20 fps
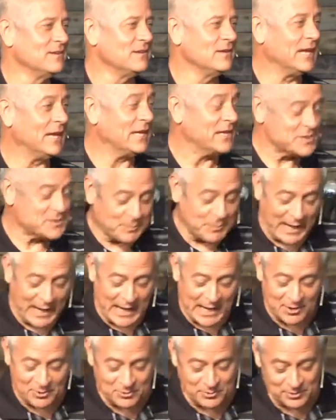and his
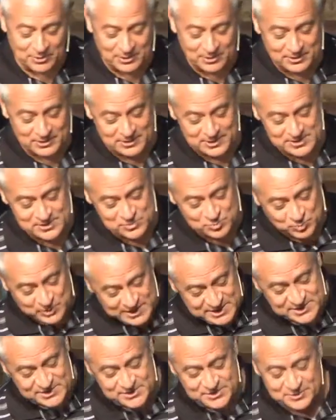power and his
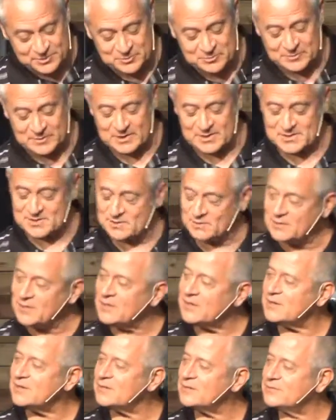wisdom and his
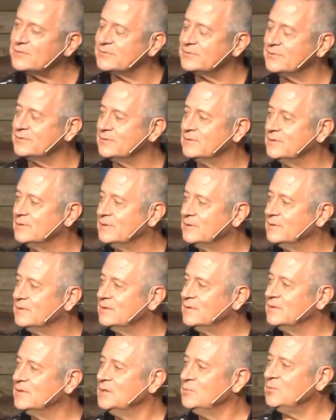love.
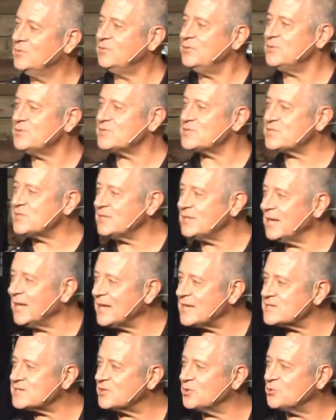But if you were sitting and
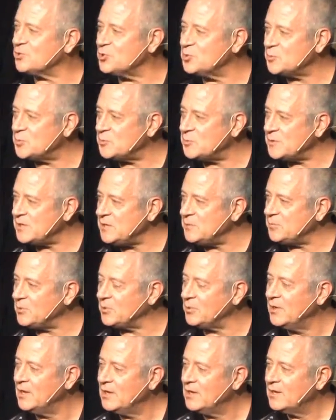ask a group of
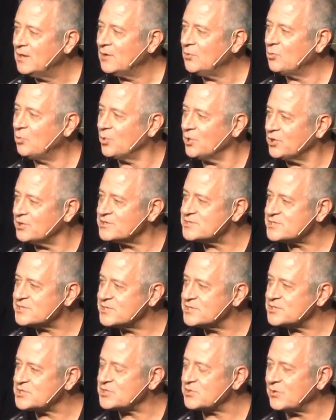people words to
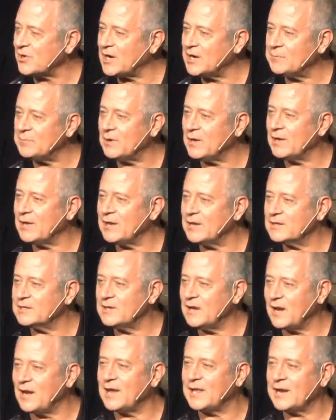describe
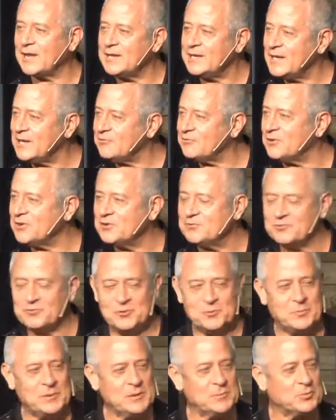God, I doubt very
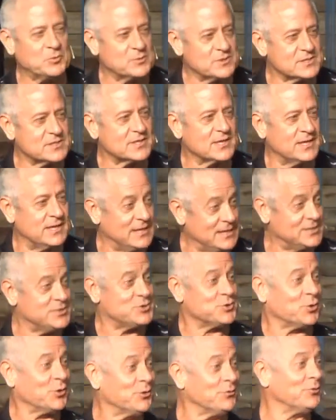few people would say he's
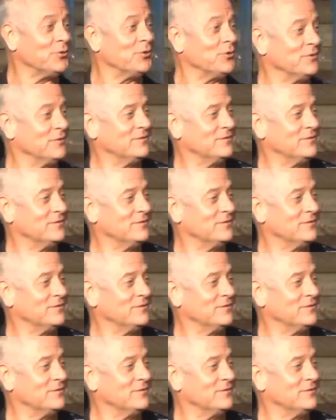joyful.